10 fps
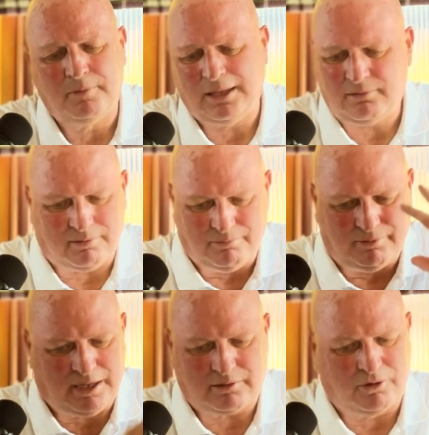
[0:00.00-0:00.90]
that
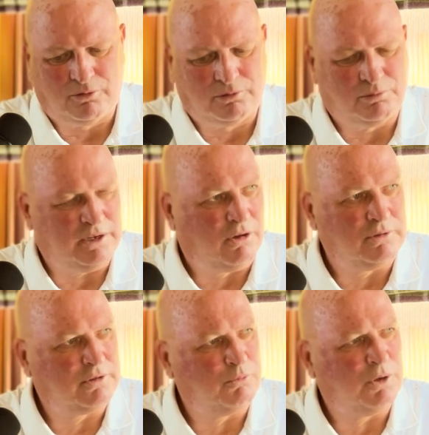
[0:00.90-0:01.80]
that goal went
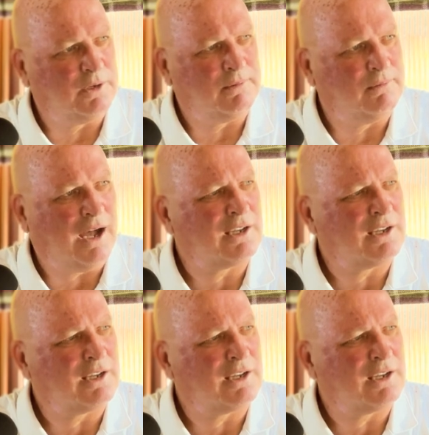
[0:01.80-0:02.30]
on to win